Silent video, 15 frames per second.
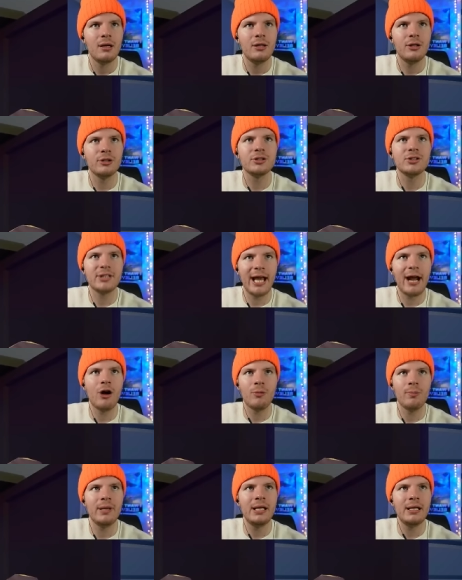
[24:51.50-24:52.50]
You're
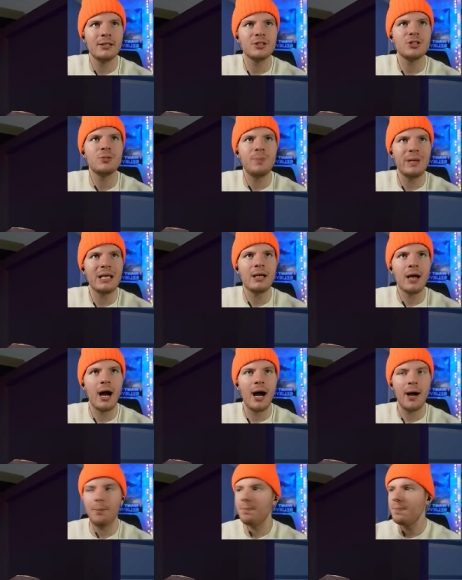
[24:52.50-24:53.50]
scaring me. Speak
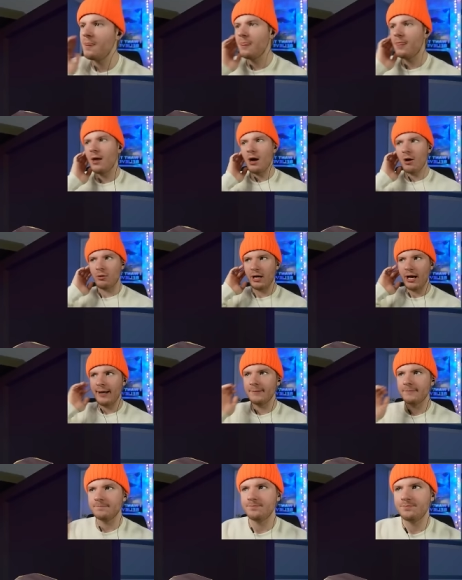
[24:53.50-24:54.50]
up. Okay.